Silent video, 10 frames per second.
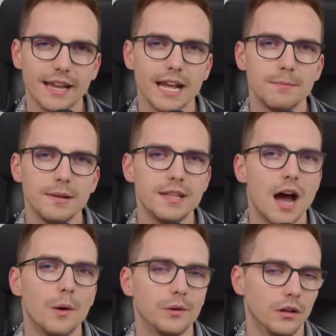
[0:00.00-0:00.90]
can be
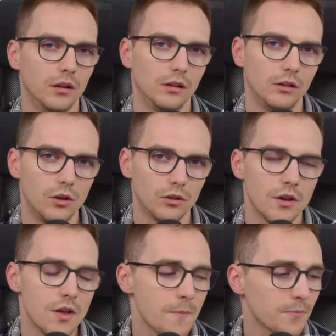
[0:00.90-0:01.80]
down a lot.
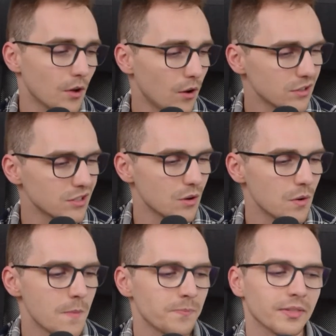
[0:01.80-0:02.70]

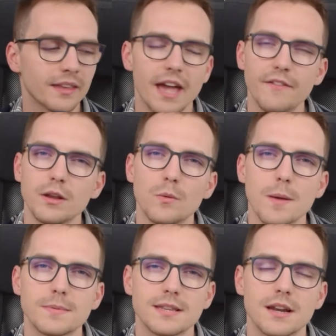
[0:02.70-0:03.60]
Also, having
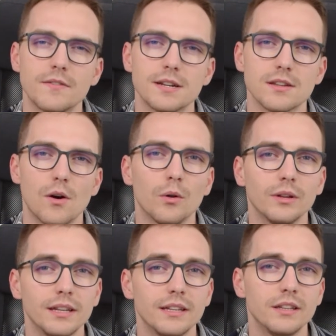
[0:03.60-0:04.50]
web servers
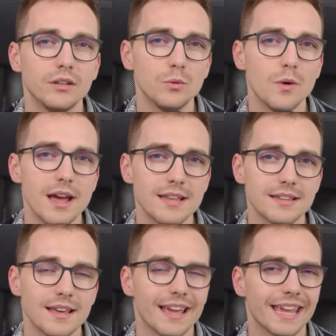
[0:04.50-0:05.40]
only in the
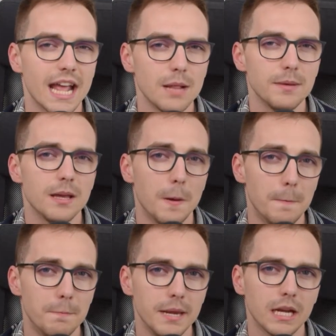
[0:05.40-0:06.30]
US can be a
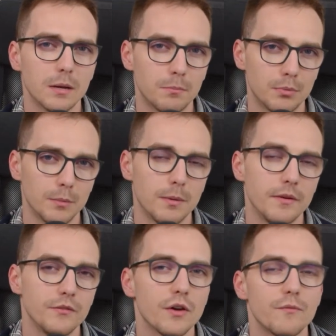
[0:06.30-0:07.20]
big problem
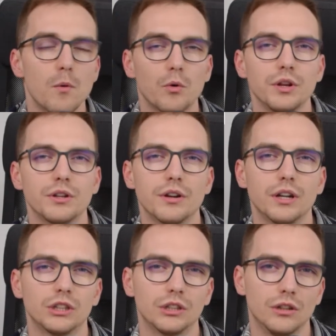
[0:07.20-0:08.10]
if you have more
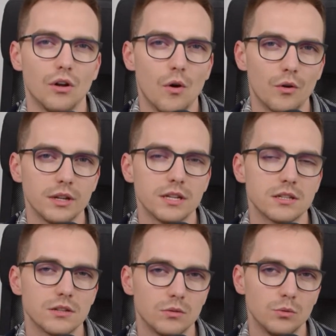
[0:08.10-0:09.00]
international
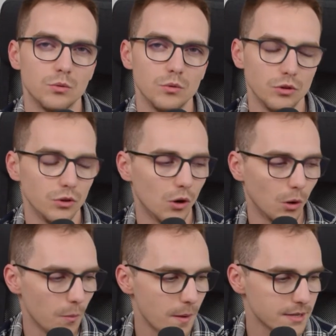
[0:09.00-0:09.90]
audience to your
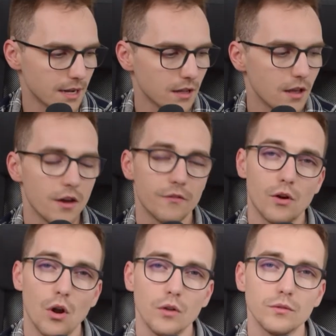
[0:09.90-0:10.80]
website. For
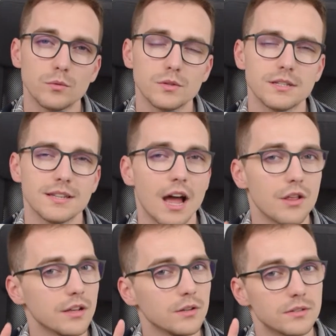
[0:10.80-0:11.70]
all those reasons, I
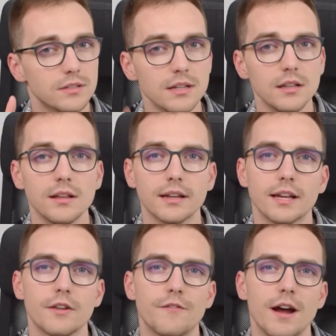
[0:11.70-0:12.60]
think you still
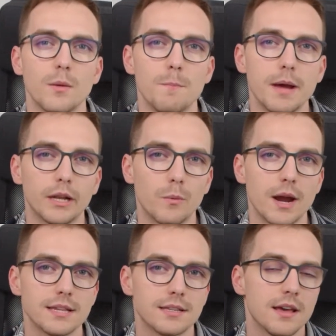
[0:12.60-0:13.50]
can find better
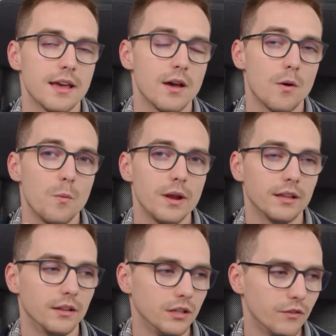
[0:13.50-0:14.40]
ways
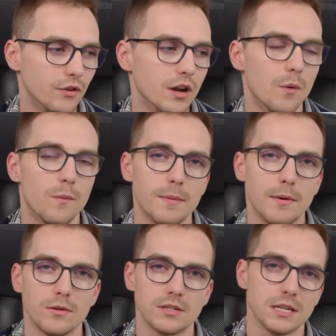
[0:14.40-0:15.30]
with different web
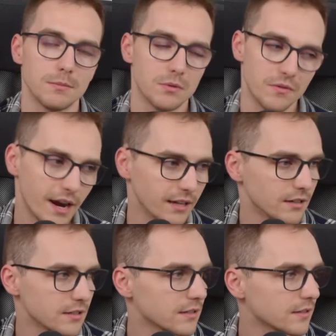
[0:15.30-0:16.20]
hosting
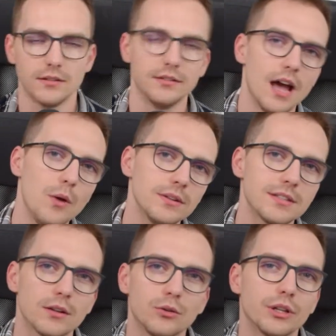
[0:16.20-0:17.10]
providers. Now let's
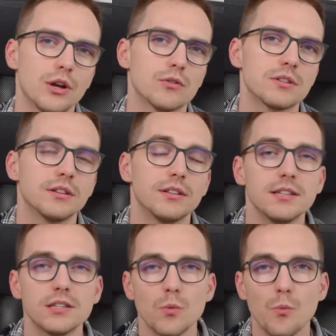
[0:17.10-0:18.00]
take a look at the hosting.
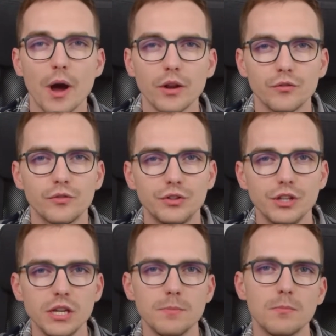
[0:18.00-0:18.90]
This is one of
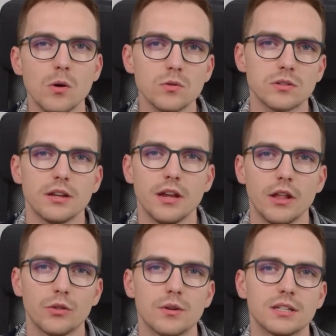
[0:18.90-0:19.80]
the most
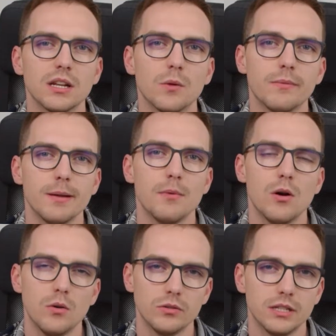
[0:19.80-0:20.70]
interesting web
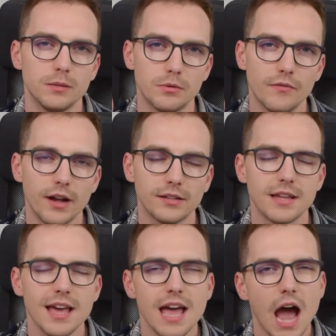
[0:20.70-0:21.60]
hosting providers.
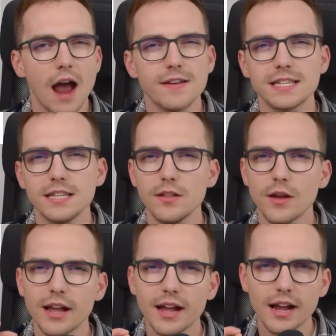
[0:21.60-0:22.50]
I've seen
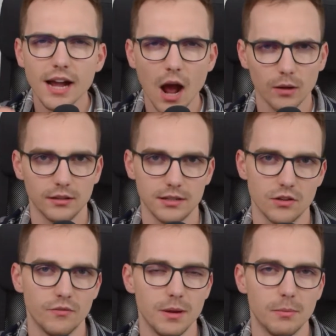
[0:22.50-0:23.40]
countless
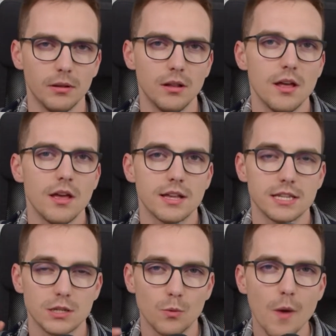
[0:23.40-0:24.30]
of people
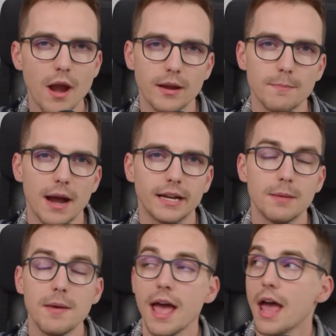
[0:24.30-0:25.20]
swearing by
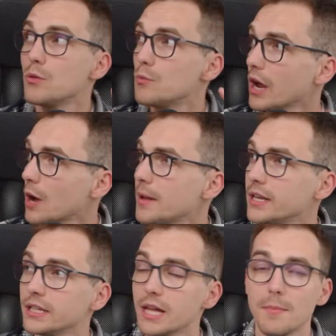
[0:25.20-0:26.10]
them and
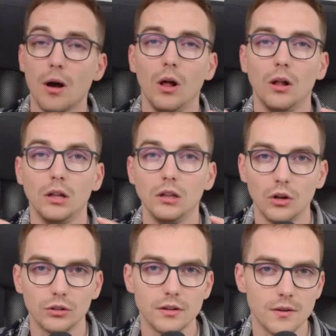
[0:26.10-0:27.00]
recommending them a
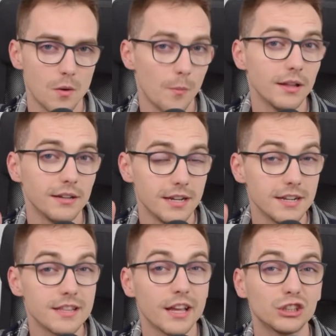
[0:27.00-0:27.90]
lot. Well,
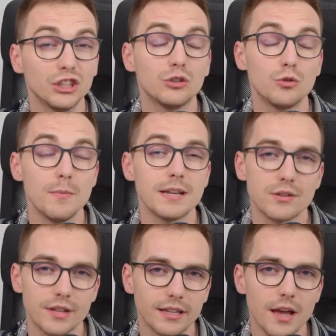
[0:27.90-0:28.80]
is it actually true based
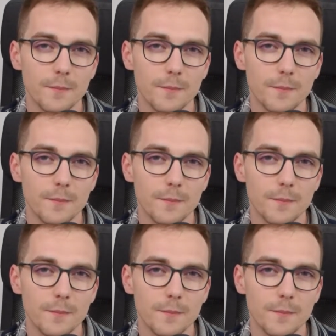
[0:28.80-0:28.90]
on data?